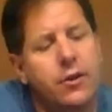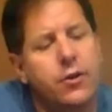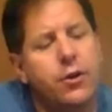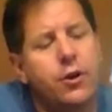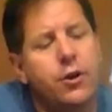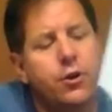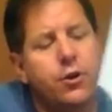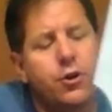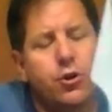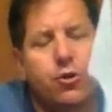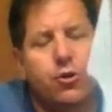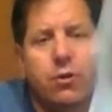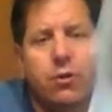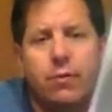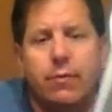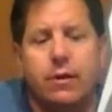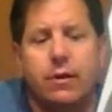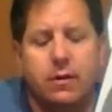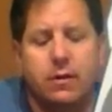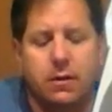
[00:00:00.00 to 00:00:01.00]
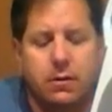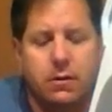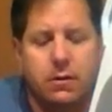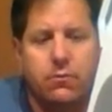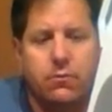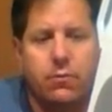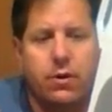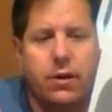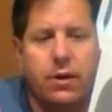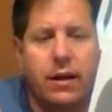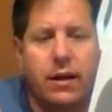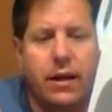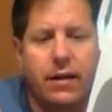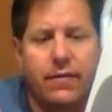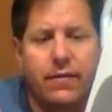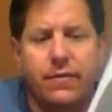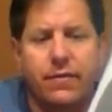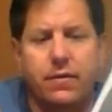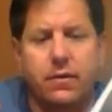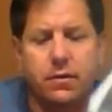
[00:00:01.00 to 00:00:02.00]
you could just trim it with a knife.
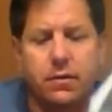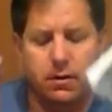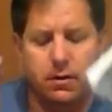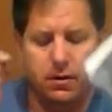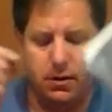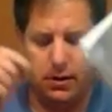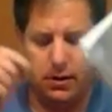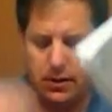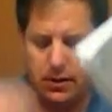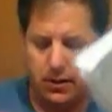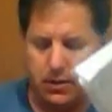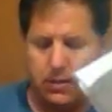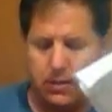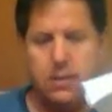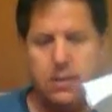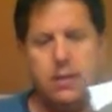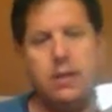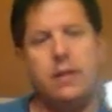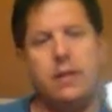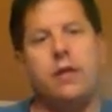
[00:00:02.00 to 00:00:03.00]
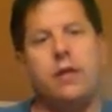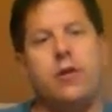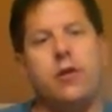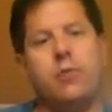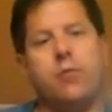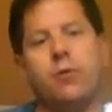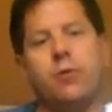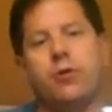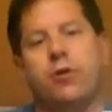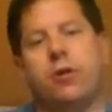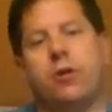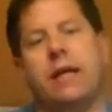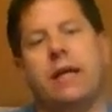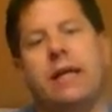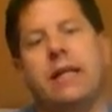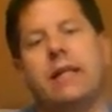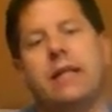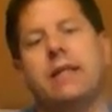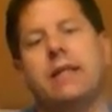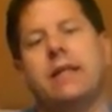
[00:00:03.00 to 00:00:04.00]
And then you put your
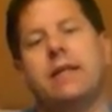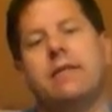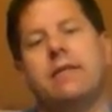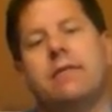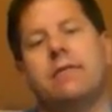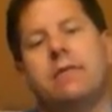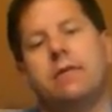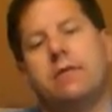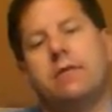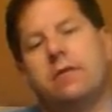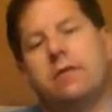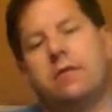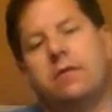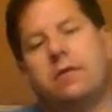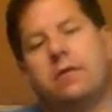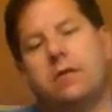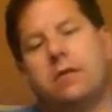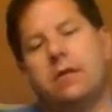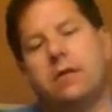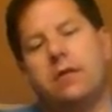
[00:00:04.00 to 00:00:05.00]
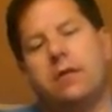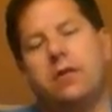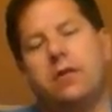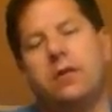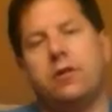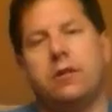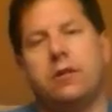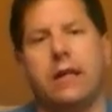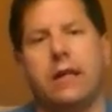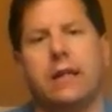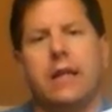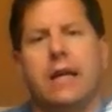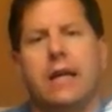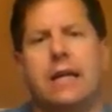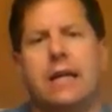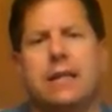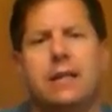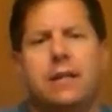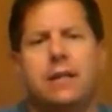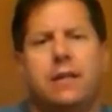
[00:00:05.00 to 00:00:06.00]
light in there, just like
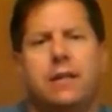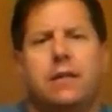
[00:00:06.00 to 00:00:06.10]
that.